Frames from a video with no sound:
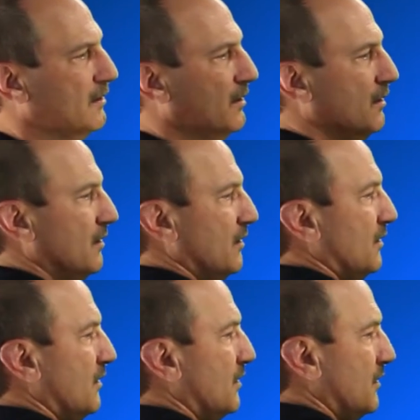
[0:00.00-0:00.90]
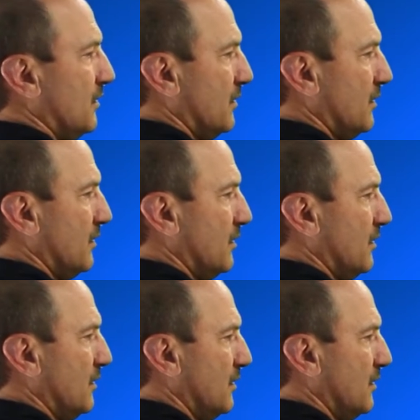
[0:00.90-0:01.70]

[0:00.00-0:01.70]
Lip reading: Nothing is said.